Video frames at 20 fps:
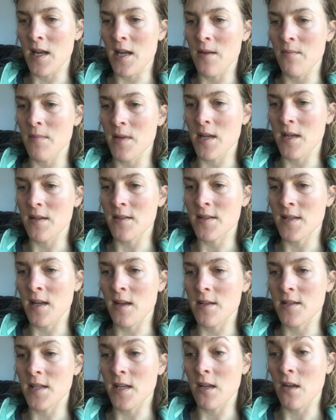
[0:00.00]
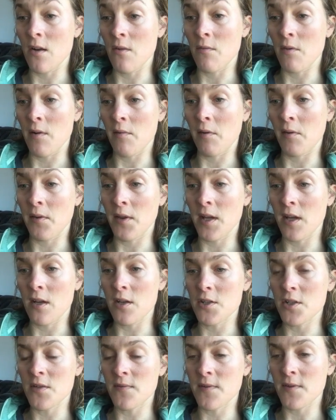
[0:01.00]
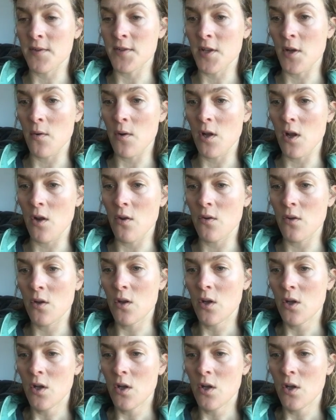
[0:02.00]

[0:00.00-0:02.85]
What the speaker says: hate me and say I take over everything. I just feel so alone.